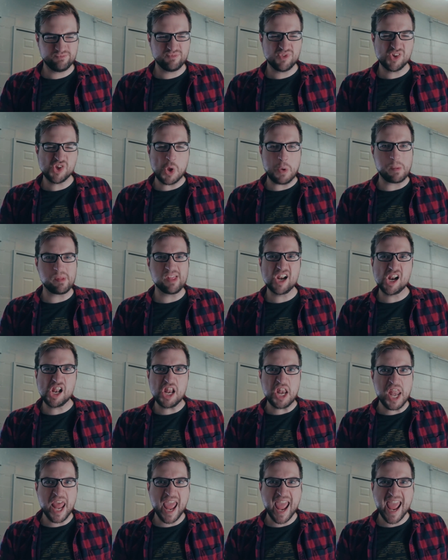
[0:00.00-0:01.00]
So I'm a
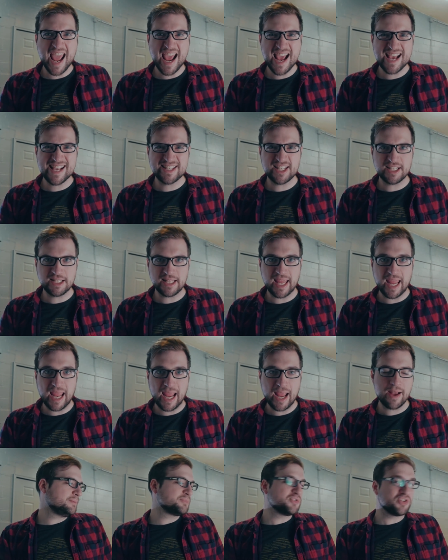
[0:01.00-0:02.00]
little
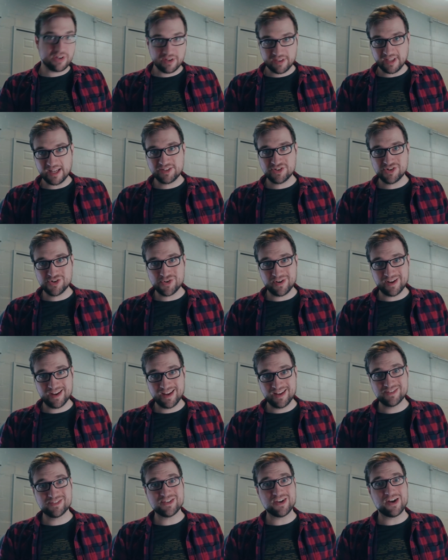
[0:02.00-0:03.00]
nasally. I'm sure that's
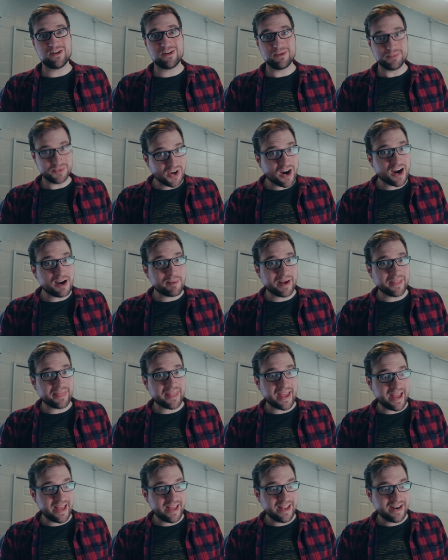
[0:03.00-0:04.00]
annoying, so I'm sorry about
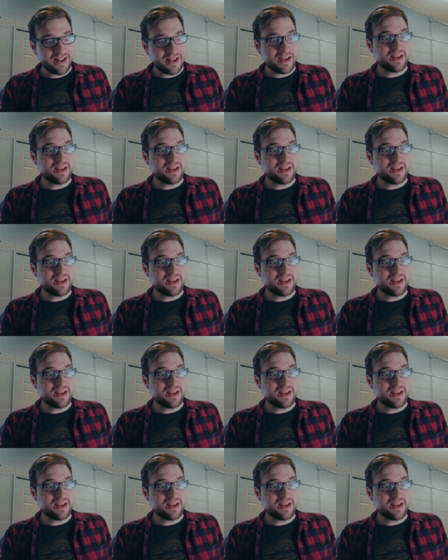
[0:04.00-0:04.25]
that.